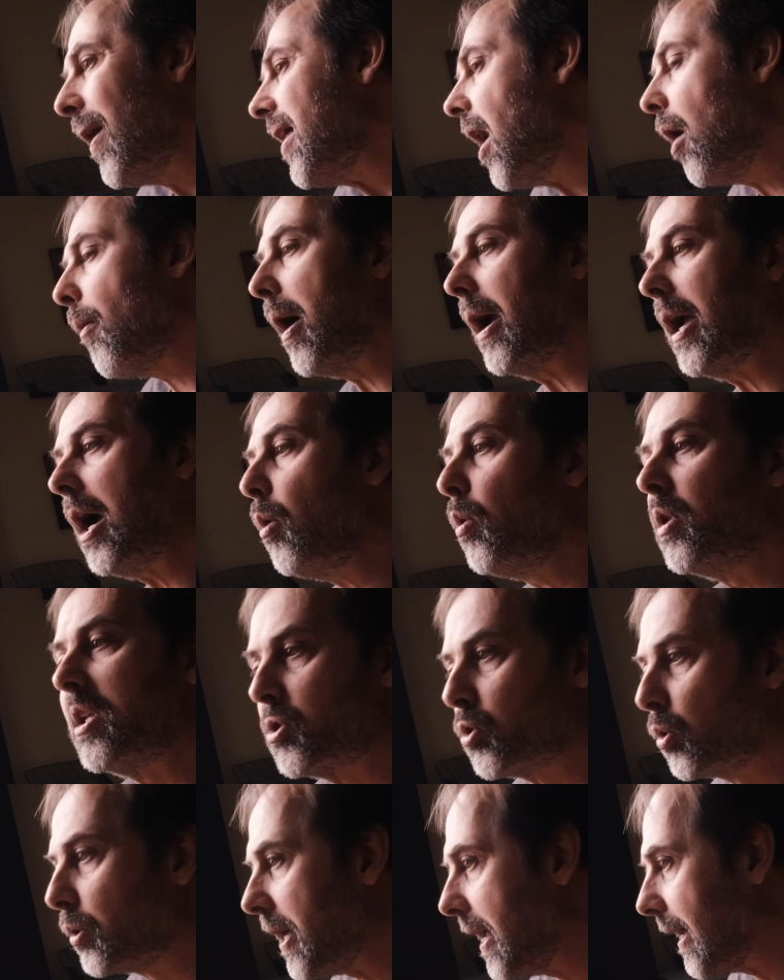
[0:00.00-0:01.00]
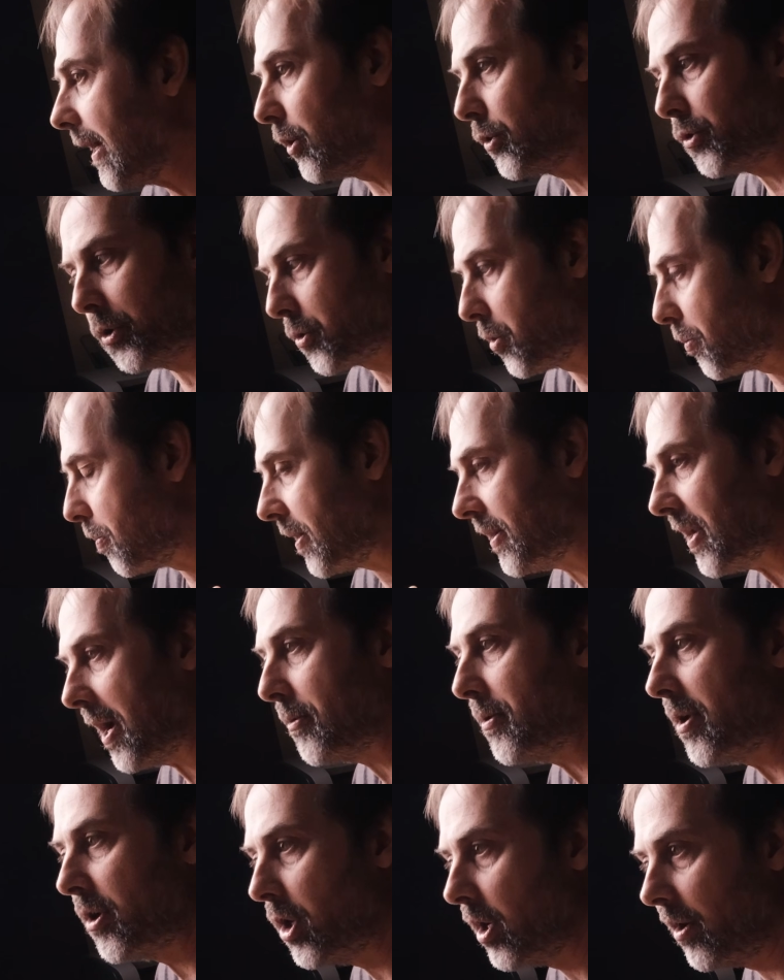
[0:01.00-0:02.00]
when our goal is to take a
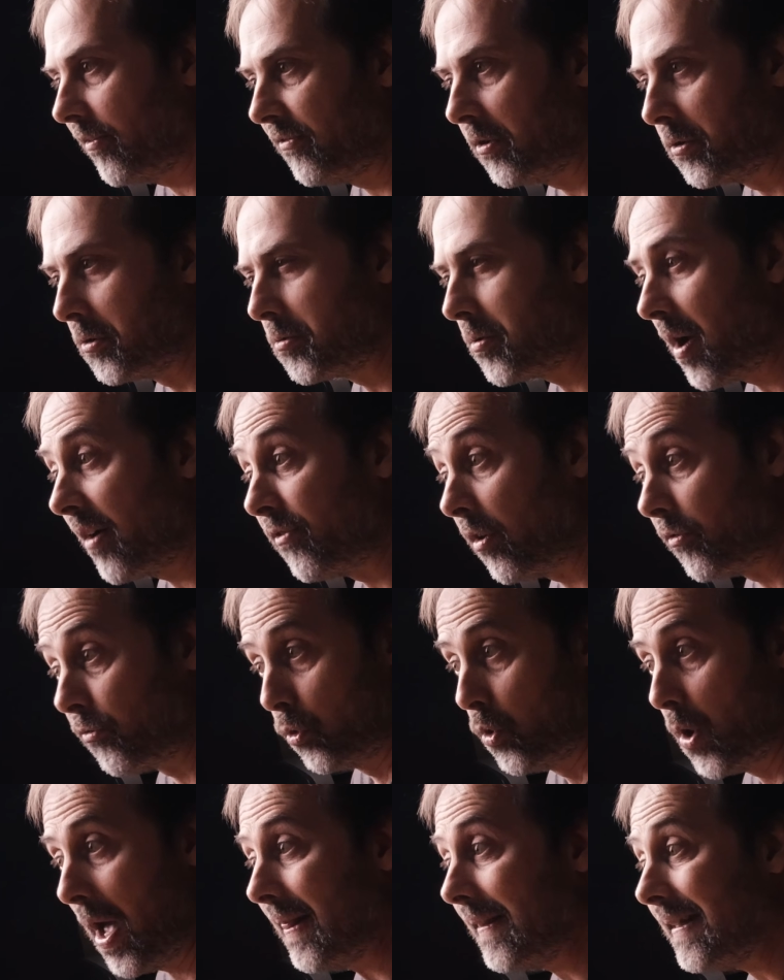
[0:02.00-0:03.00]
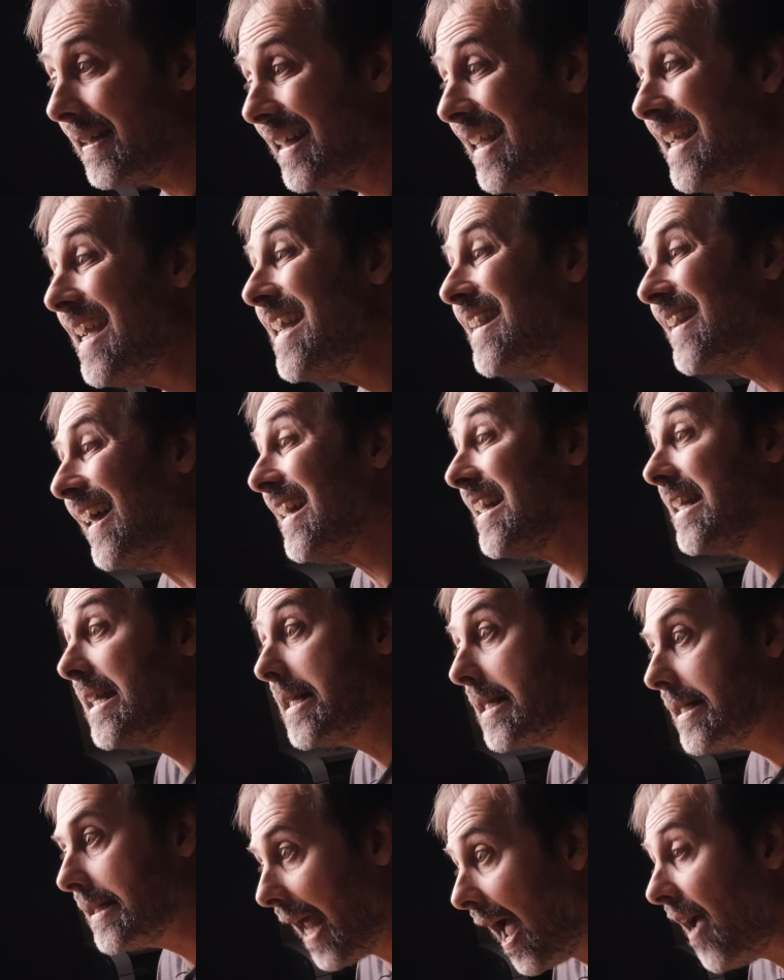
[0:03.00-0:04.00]
documentary photograph of reality, then
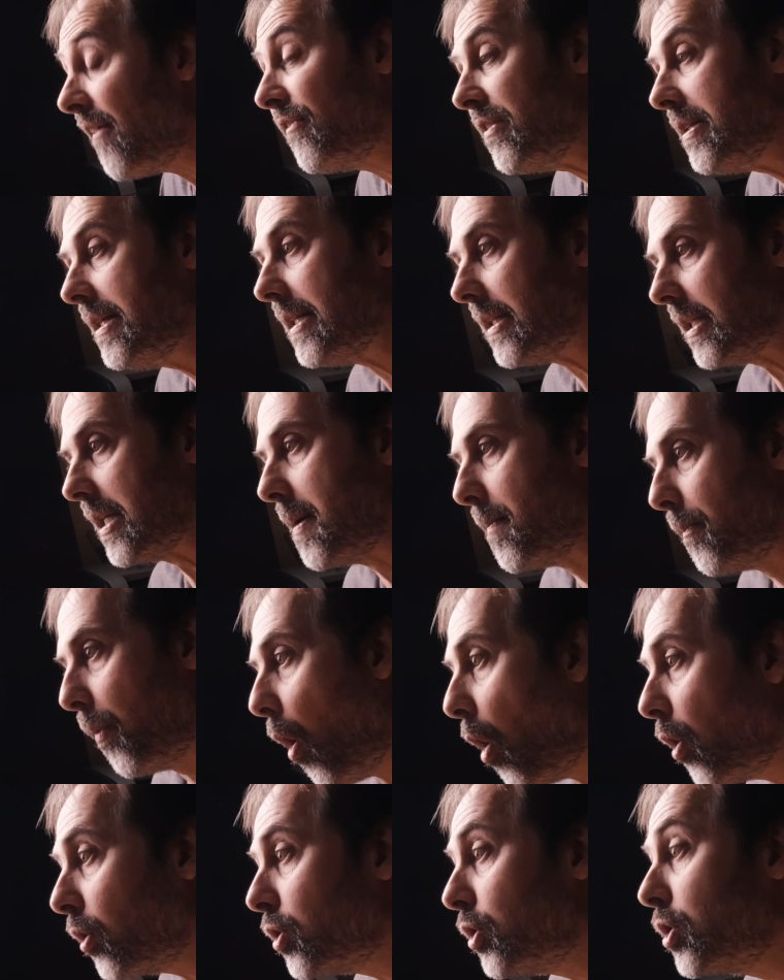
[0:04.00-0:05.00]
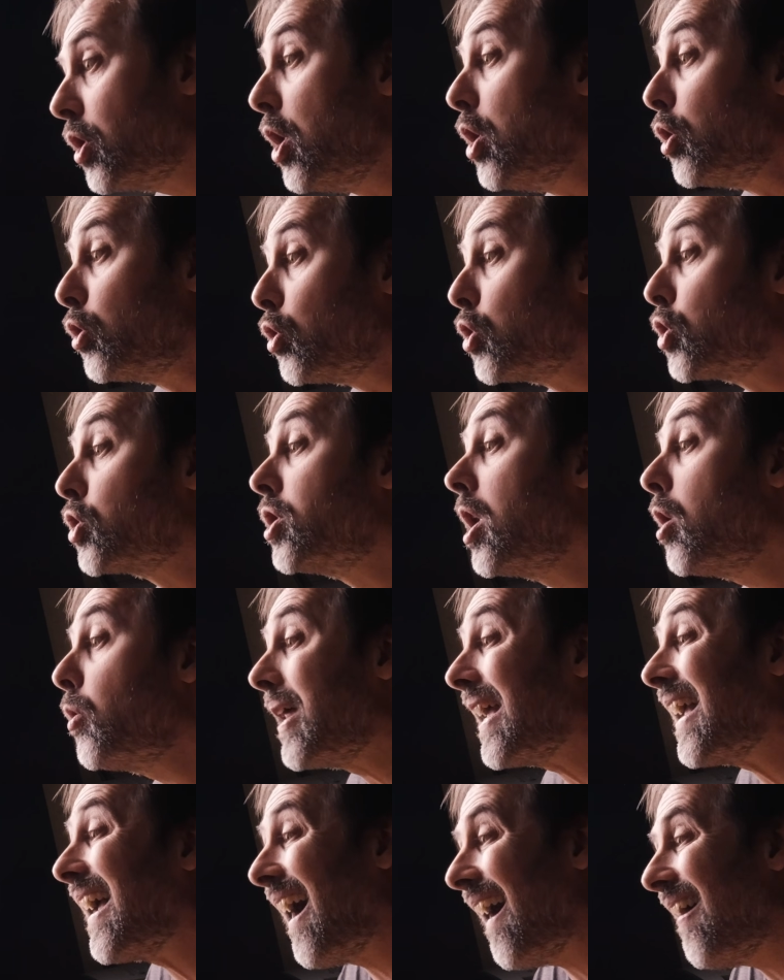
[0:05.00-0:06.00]
it is definitely important to
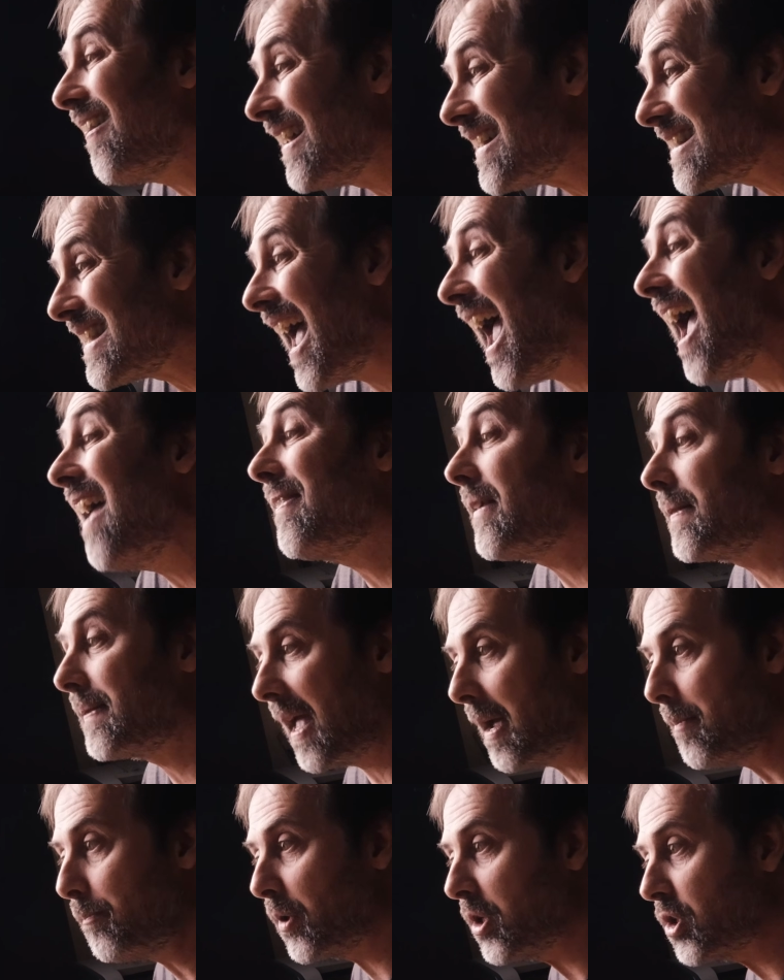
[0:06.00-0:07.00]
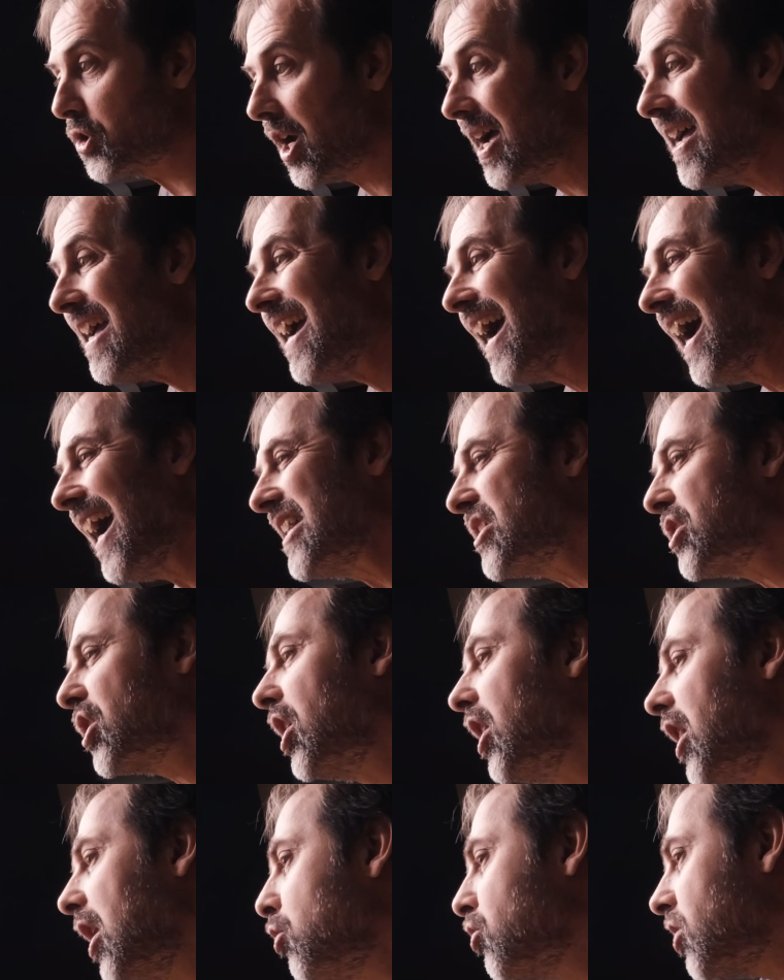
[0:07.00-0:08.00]
show the colors and the temperature as
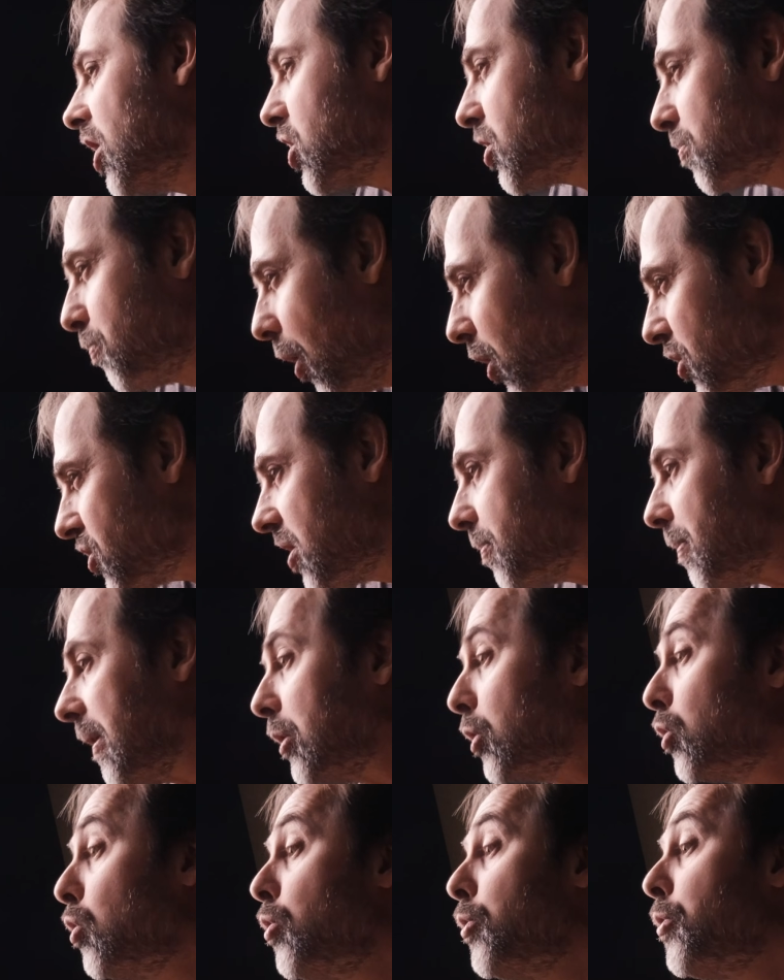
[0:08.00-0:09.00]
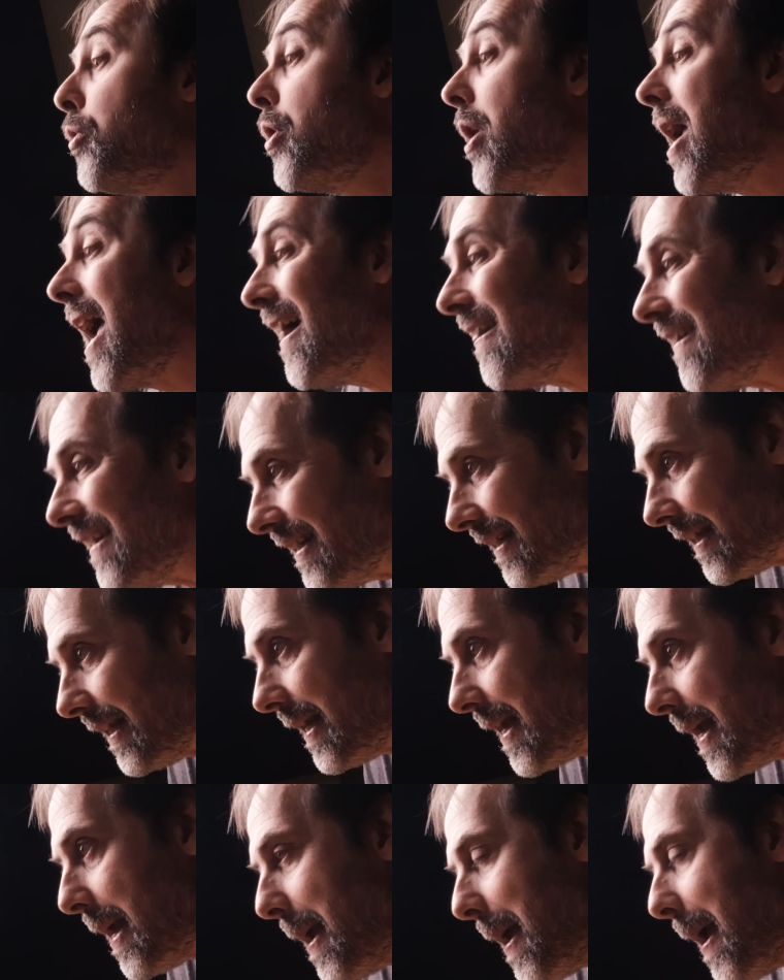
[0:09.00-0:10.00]
close as possible to reality.